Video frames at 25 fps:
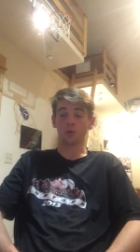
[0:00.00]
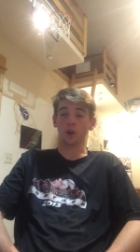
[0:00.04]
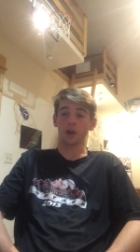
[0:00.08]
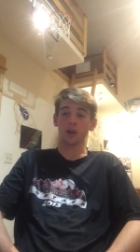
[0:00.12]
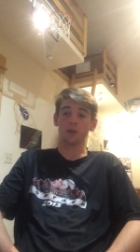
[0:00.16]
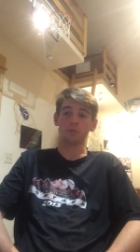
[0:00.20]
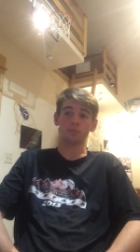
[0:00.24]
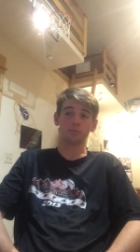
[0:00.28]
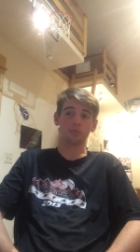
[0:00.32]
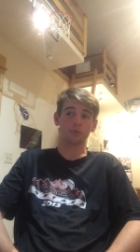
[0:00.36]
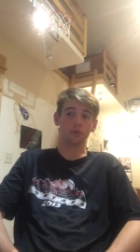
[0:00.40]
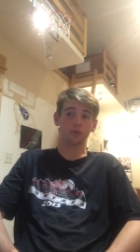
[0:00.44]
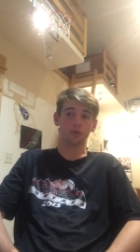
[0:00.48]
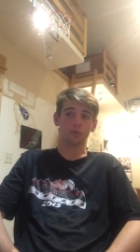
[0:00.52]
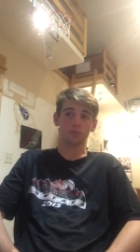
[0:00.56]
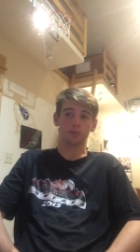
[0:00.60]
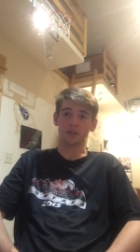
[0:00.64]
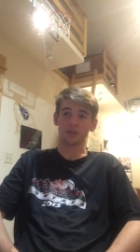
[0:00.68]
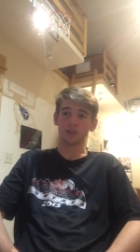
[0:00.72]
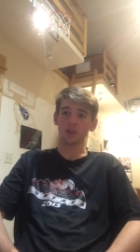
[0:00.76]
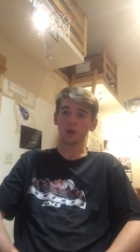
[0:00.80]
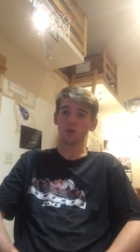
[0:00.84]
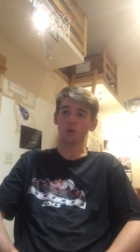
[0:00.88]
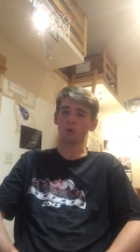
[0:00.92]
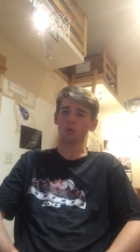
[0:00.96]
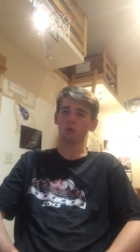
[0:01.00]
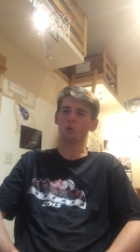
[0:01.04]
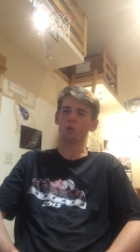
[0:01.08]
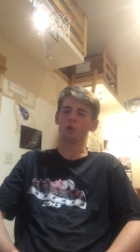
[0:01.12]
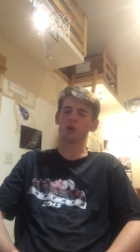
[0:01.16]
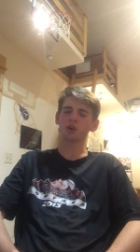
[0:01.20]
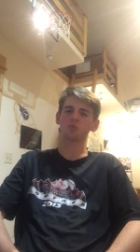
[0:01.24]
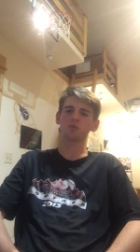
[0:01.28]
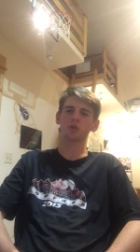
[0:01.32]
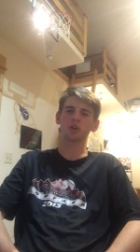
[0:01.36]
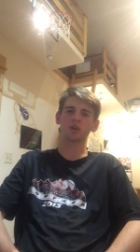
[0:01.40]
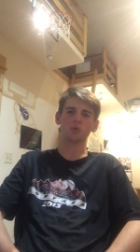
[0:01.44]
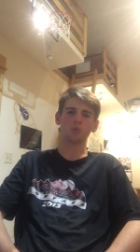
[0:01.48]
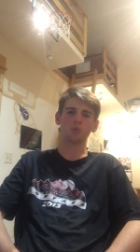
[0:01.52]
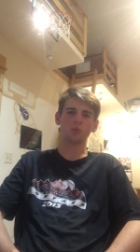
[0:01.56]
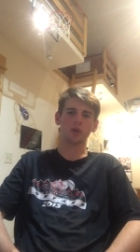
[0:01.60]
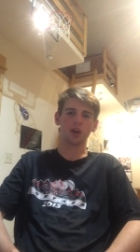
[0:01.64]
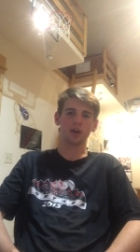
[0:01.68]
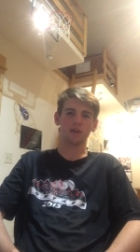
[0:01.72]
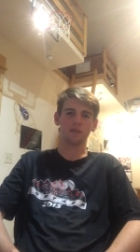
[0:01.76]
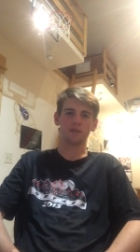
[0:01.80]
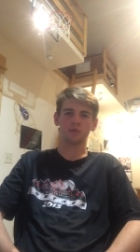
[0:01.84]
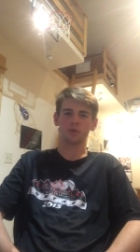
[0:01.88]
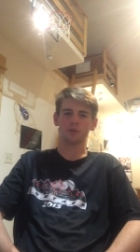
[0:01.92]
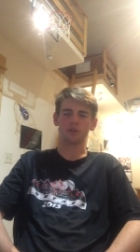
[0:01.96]
Great improvement. They were one win
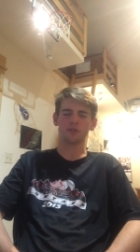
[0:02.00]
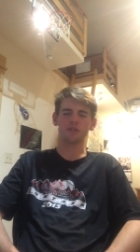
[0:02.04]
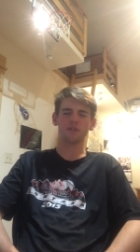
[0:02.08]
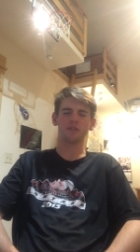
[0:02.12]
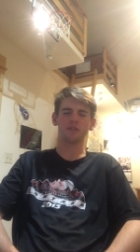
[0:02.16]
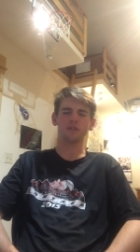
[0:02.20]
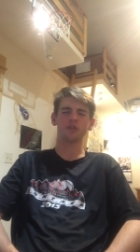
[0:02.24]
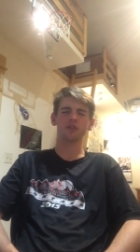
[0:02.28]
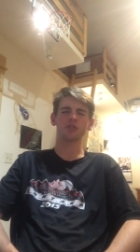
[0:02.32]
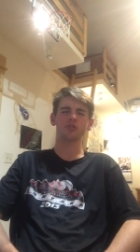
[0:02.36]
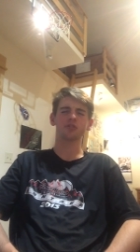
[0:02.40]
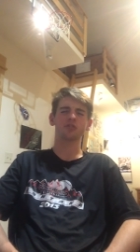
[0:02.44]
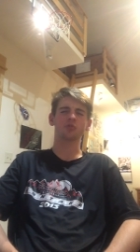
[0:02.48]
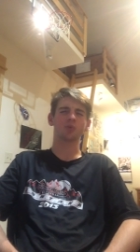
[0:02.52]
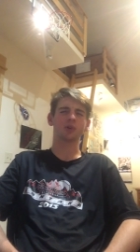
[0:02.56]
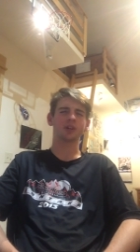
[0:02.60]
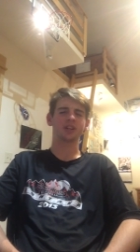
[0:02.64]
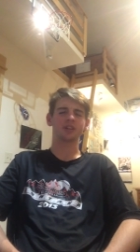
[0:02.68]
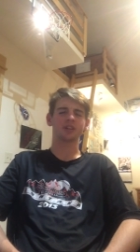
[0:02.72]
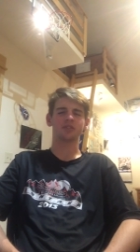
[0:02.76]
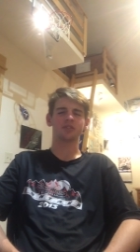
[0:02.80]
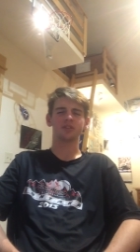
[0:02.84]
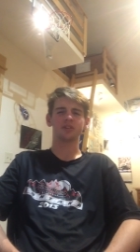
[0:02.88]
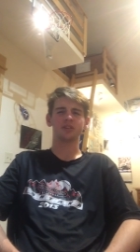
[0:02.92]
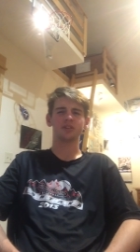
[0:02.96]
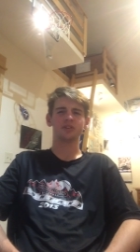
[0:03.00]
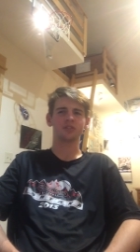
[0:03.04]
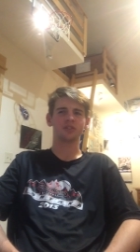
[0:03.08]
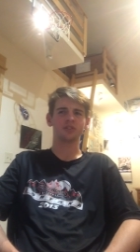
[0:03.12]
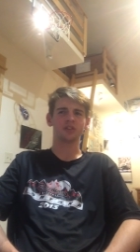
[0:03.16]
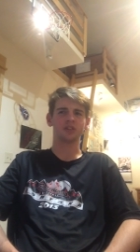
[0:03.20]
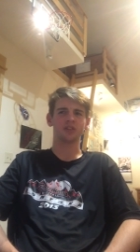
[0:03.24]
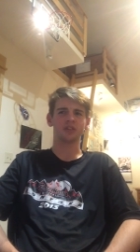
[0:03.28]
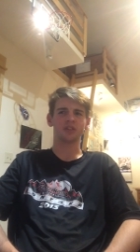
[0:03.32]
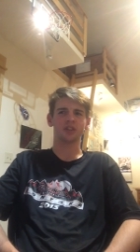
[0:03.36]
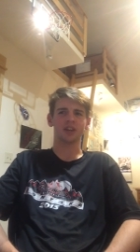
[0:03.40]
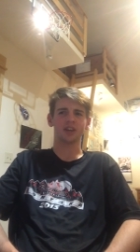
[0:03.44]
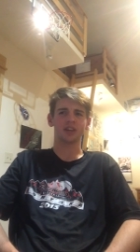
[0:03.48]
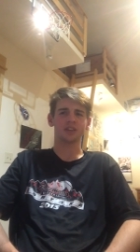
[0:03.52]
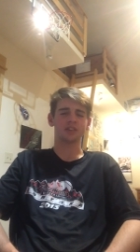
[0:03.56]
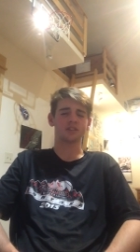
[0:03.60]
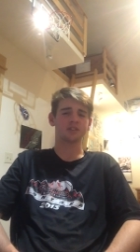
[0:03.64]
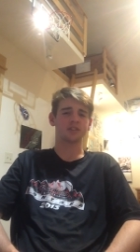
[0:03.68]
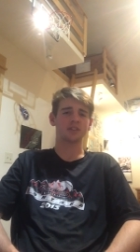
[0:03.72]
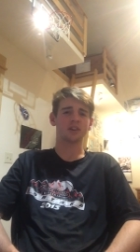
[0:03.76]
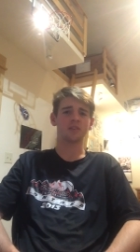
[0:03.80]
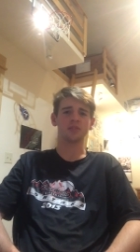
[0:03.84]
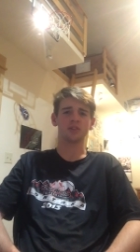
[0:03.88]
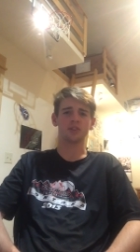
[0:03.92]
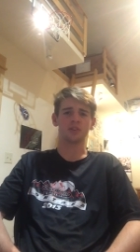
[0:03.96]
away from their first winning season in like
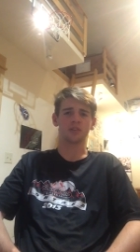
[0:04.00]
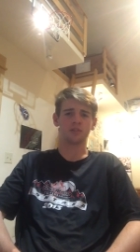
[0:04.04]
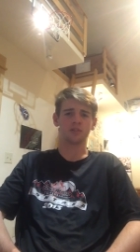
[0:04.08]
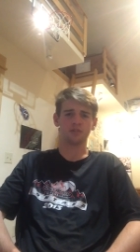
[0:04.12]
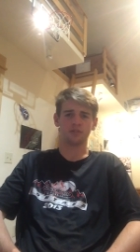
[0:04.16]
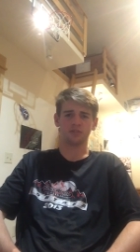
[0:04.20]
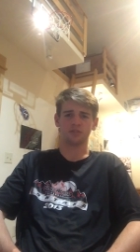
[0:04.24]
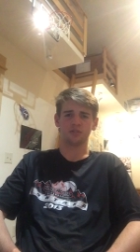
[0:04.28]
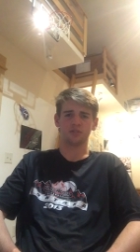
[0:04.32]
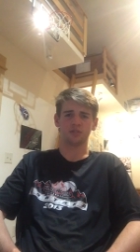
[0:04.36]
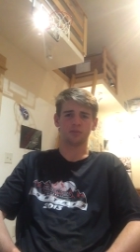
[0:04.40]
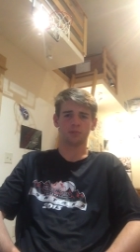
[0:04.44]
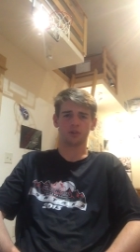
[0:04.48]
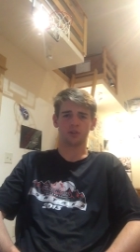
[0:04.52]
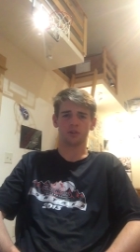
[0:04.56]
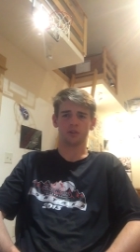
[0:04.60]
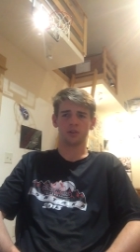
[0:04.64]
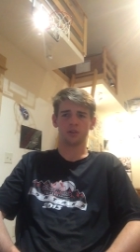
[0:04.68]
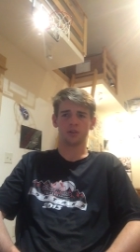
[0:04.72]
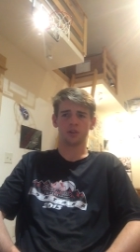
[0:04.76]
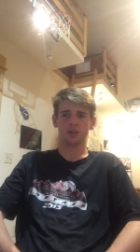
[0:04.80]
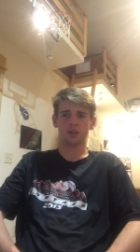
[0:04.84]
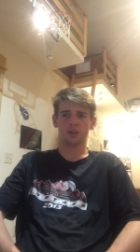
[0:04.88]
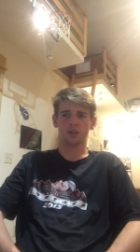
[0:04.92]
7 years or something.